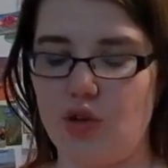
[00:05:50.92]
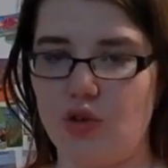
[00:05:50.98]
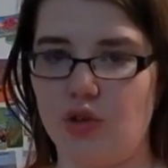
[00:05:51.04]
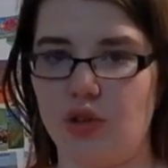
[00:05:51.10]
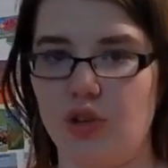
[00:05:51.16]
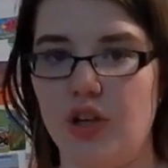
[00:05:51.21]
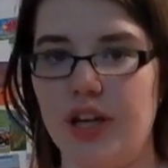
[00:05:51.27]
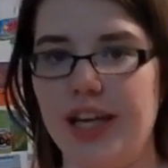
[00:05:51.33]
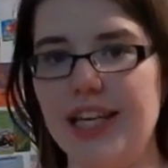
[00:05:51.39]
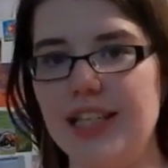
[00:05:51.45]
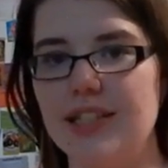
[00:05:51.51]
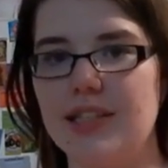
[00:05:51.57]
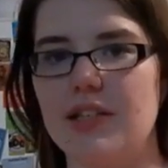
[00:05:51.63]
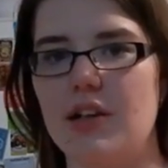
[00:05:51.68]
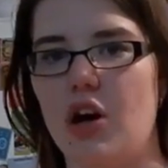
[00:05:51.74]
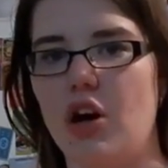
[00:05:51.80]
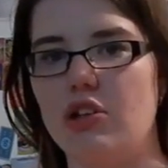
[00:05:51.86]
cookies
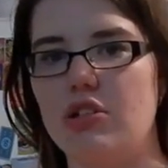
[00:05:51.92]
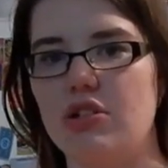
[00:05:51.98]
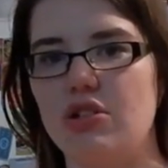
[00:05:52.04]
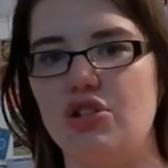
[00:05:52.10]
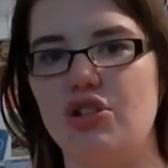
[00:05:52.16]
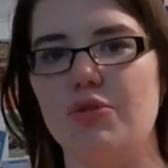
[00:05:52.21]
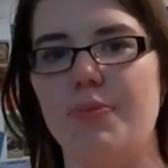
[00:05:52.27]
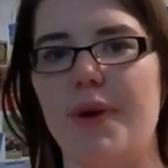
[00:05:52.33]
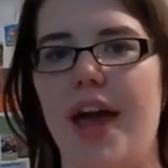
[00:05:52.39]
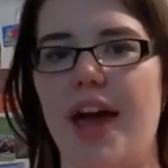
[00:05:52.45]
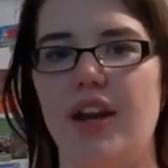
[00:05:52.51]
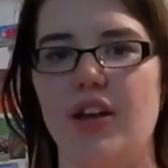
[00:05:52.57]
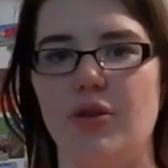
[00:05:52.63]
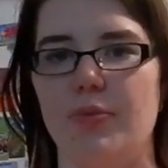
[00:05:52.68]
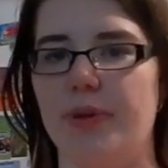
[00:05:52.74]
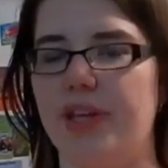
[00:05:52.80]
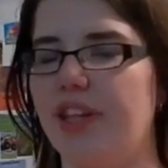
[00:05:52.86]
on YouTube, and
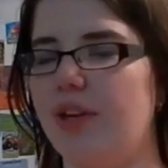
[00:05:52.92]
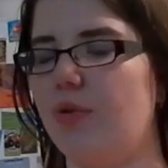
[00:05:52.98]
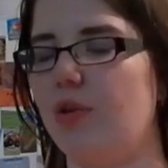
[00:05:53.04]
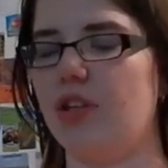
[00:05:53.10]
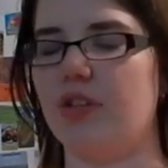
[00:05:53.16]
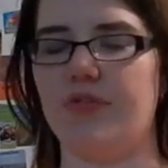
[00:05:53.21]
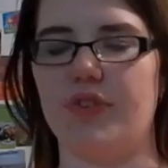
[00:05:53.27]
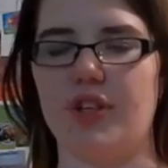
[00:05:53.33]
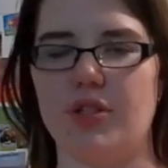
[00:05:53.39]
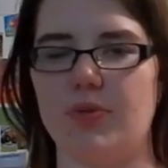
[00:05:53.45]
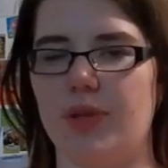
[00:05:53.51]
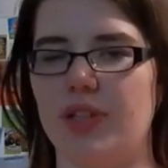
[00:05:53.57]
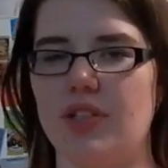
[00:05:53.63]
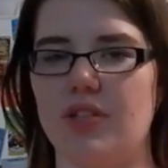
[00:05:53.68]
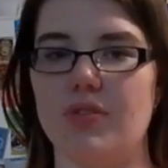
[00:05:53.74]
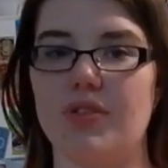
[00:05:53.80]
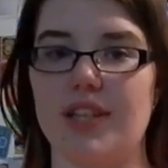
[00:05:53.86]
it'll be like one of the first
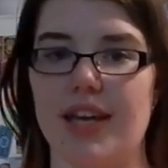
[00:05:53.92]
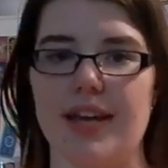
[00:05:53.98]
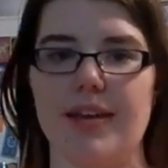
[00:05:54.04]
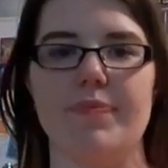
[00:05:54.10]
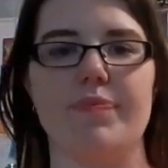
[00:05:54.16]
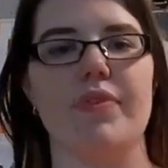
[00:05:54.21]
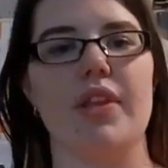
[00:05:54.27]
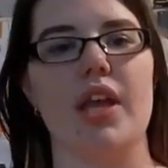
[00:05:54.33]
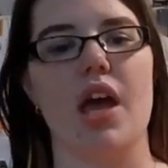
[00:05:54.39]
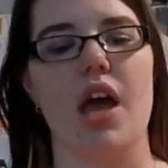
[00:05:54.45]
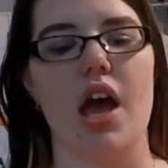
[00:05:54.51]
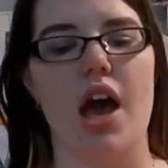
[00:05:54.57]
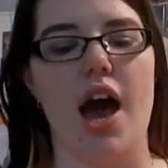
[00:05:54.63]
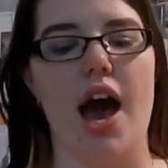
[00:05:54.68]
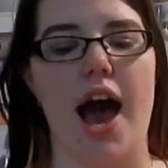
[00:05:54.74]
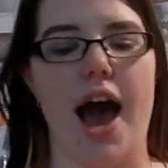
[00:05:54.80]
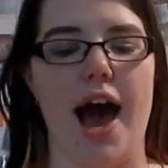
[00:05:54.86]
ones. You'll see it.
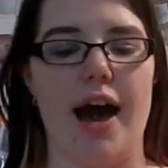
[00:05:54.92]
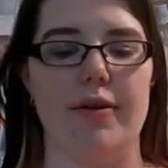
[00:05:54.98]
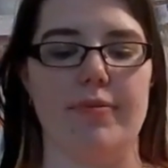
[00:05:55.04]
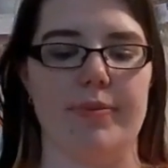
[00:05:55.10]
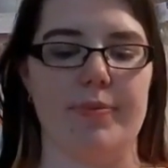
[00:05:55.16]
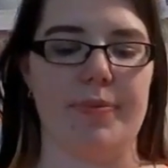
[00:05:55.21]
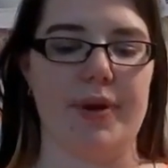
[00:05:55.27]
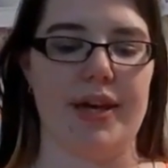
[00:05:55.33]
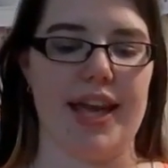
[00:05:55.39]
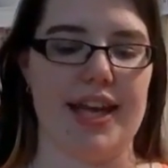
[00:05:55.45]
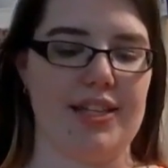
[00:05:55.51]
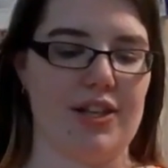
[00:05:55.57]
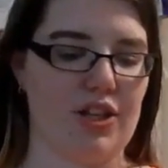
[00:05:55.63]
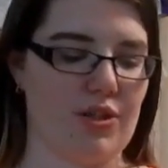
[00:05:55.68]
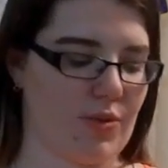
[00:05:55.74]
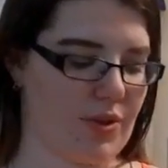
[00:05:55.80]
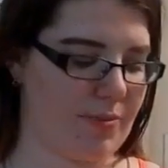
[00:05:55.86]
But yes,
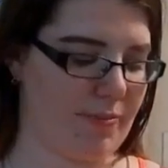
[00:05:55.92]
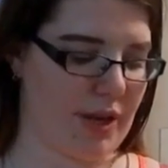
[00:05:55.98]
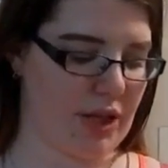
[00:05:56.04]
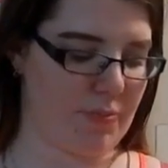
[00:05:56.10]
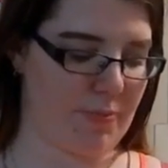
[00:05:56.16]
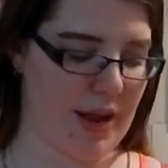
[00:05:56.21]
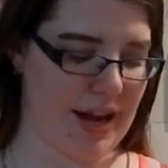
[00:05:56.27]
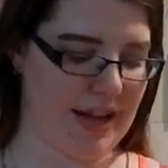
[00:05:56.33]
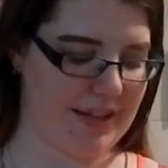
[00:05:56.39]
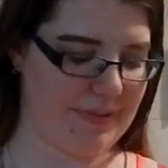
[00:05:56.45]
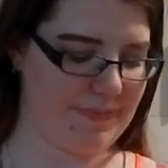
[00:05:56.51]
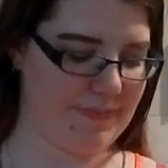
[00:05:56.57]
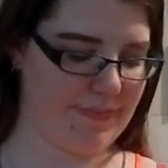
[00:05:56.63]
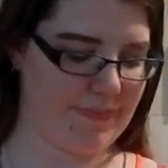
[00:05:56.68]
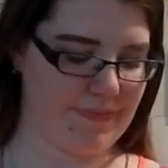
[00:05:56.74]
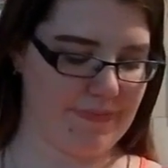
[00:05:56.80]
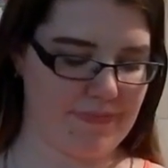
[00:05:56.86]
hers was much better.
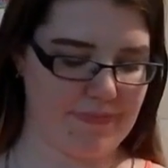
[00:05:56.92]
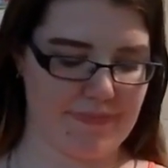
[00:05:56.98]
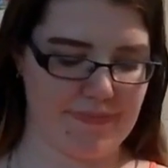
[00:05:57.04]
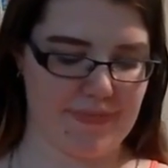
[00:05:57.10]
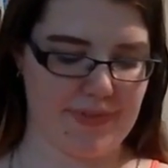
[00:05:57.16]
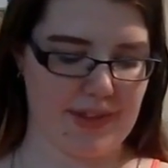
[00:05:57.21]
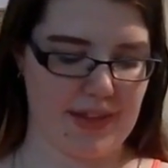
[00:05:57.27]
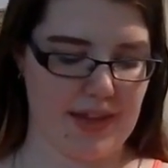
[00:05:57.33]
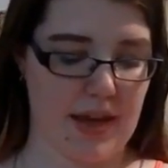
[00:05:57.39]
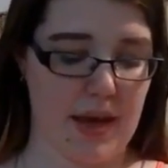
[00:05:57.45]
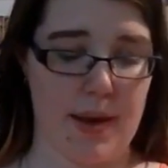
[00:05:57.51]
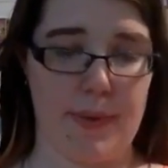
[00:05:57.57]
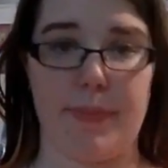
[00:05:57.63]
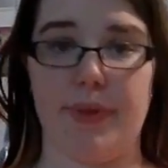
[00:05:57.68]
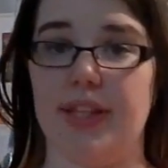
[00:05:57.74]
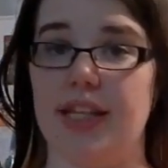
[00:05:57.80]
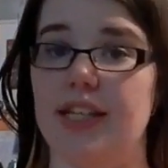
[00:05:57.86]

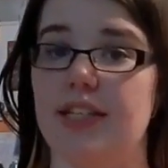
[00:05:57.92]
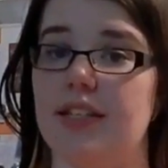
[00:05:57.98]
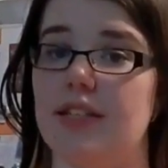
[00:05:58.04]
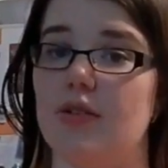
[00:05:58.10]
These are so